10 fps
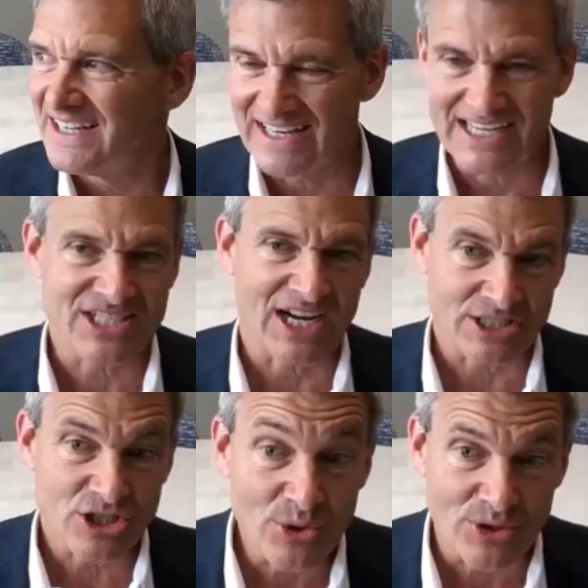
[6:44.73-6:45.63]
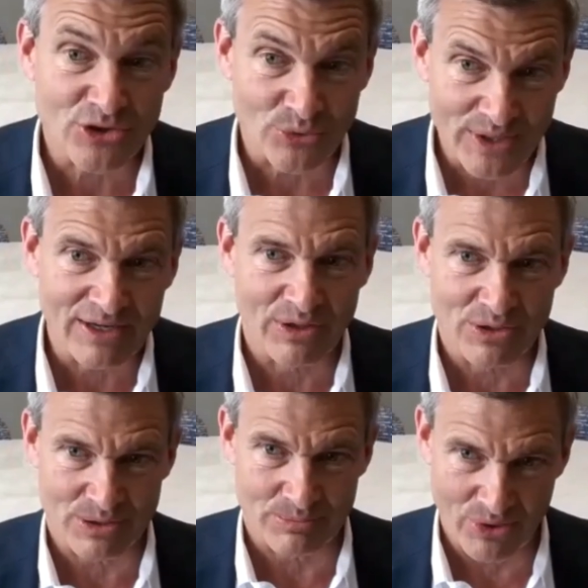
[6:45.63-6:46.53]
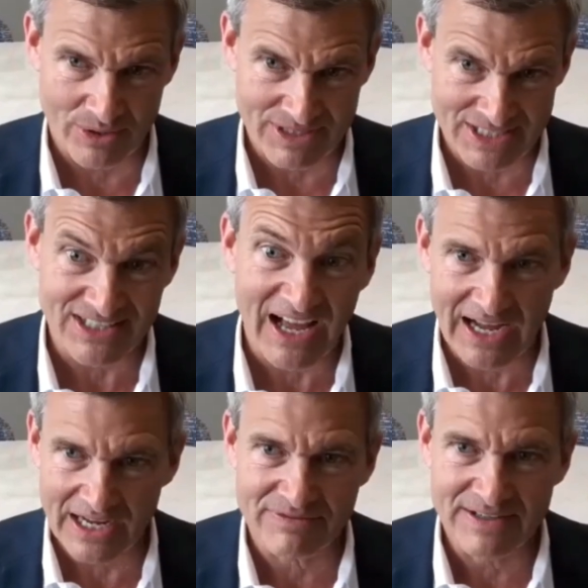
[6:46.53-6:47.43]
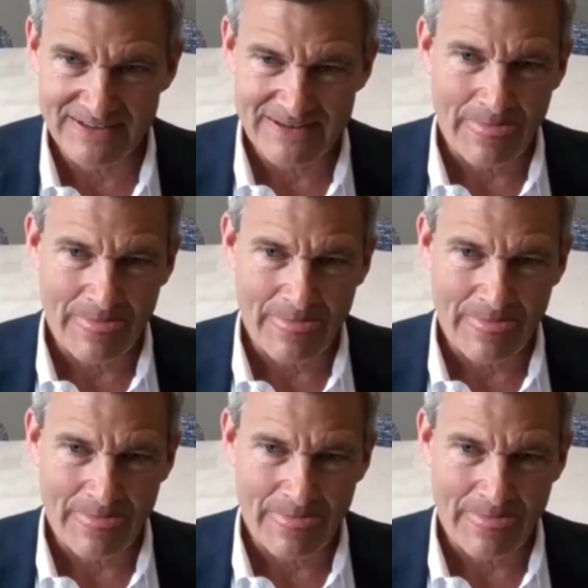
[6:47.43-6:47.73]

when I saw two to three of those appointments live.